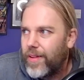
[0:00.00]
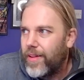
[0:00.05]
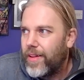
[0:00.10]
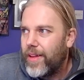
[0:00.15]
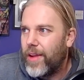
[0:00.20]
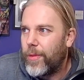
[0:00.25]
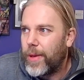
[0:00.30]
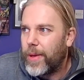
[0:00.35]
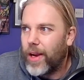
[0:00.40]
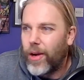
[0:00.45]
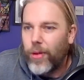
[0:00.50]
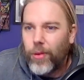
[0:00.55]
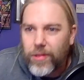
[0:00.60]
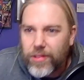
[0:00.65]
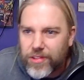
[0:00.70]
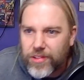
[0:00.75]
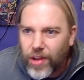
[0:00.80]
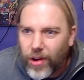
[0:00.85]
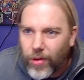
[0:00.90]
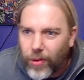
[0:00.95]
we go.
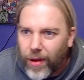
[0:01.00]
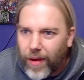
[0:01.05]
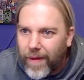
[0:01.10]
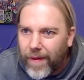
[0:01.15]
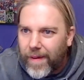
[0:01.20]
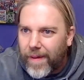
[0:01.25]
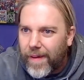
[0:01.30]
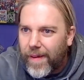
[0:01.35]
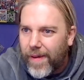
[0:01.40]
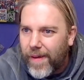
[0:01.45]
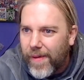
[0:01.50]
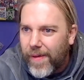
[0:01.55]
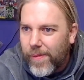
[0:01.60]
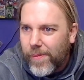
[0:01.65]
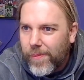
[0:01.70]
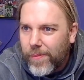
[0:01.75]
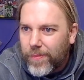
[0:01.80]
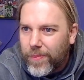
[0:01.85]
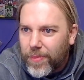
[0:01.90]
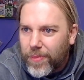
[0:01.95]
So
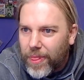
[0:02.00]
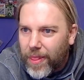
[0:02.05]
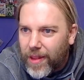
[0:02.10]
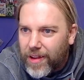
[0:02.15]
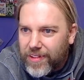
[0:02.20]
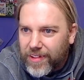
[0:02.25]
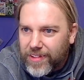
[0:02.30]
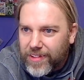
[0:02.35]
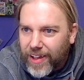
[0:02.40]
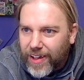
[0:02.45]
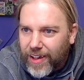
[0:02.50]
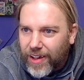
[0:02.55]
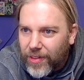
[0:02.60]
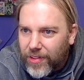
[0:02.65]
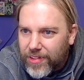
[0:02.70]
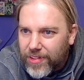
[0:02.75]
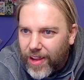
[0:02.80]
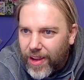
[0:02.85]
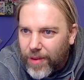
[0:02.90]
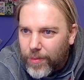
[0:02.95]
it's exactly
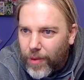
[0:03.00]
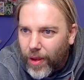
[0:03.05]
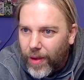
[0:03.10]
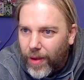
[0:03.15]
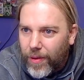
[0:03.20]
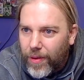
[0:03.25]
the same.